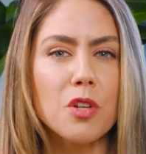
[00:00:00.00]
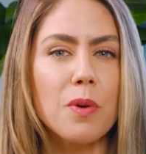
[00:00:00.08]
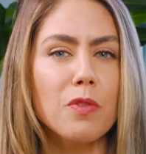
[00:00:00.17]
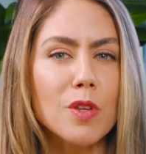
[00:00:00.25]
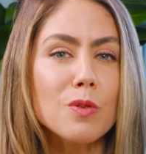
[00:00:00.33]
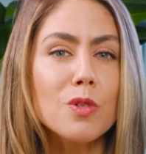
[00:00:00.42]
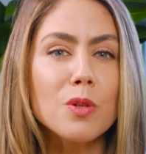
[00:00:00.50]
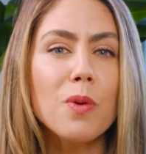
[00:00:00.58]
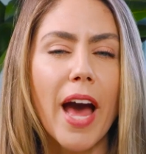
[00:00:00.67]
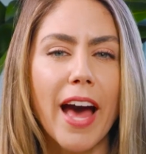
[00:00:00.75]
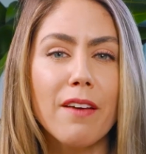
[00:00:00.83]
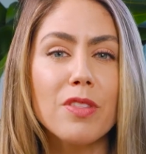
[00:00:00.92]
so if you do
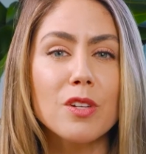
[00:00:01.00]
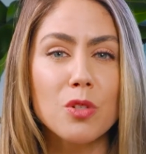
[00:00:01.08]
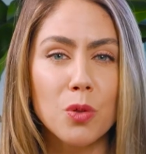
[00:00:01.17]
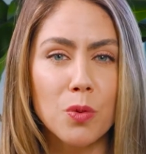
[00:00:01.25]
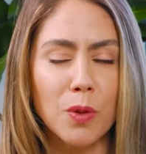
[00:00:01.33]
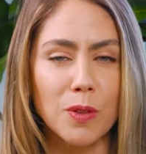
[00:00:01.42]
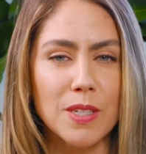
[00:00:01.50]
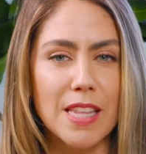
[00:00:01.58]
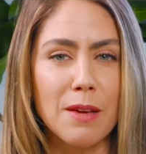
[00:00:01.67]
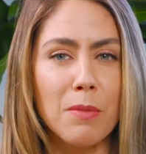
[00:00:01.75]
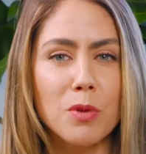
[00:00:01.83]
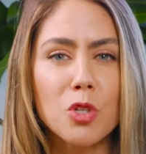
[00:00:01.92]
have the tools, the
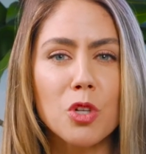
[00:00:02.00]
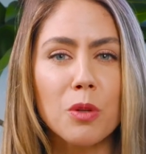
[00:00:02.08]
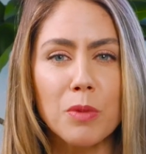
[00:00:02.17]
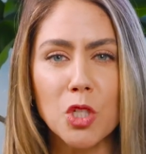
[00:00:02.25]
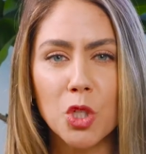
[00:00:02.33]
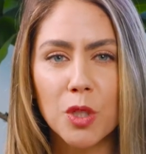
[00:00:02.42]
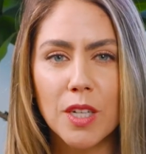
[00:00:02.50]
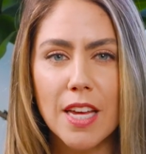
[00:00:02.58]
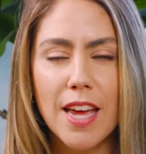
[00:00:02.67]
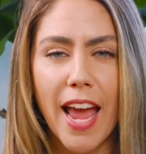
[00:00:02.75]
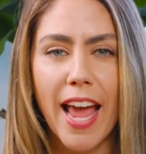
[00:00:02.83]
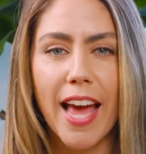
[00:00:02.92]
emotional
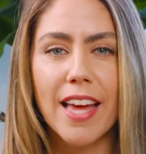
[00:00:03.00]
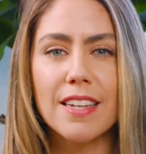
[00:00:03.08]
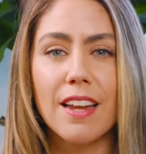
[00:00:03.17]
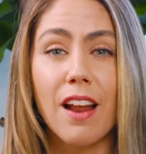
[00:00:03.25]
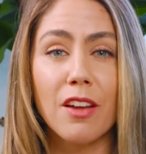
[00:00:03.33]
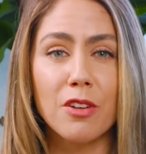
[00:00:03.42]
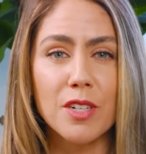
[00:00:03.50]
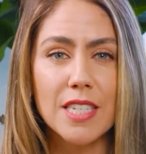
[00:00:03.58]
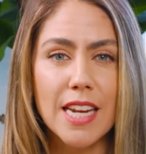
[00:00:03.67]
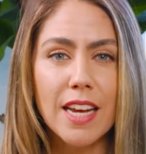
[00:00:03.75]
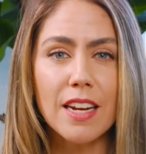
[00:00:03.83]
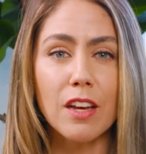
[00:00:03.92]
maturity, and an
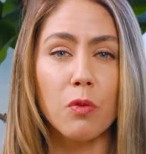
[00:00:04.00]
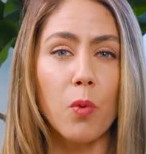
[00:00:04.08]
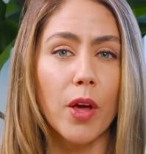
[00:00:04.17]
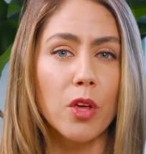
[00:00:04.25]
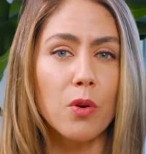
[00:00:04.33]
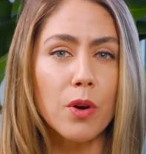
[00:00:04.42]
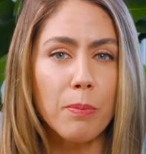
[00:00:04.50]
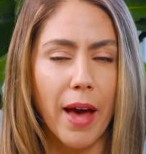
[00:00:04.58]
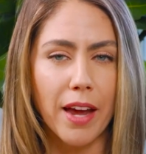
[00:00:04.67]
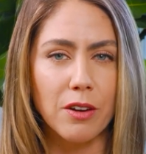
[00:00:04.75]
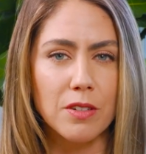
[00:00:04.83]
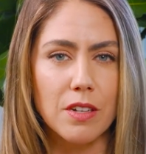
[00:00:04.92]
understanding of what your
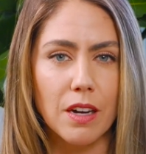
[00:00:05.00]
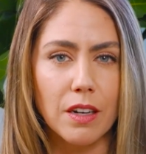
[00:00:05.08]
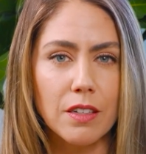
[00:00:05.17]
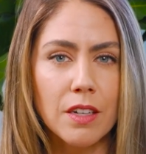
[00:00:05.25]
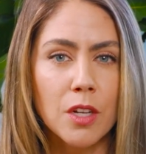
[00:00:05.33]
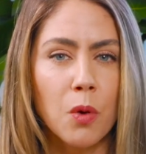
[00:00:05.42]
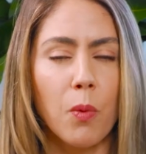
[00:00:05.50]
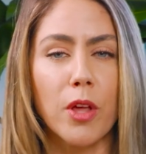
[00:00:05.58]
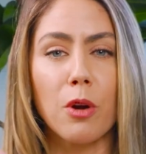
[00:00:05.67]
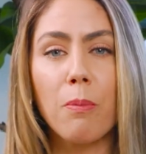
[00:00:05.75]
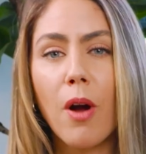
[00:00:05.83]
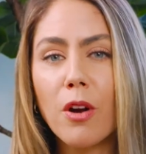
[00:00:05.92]
patterns are, what
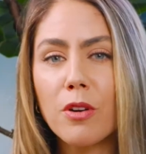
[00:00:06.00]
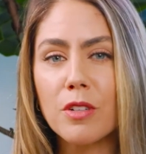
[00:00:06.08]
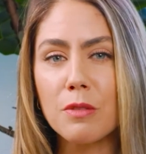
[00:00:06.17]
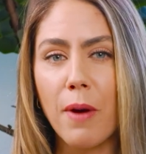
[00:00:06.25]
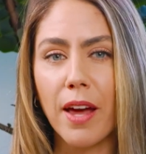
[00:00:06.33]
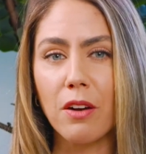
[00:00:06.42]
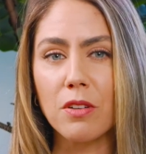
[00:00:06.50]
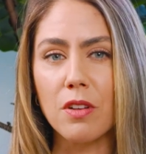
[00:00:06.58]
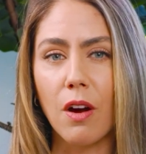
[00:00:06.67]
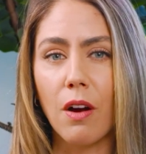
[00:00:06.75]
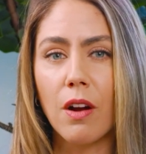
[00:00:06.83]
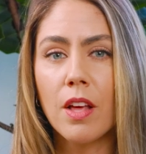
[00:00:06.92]
your partner's patterns
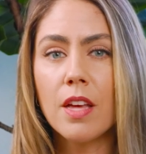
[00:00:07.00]
are,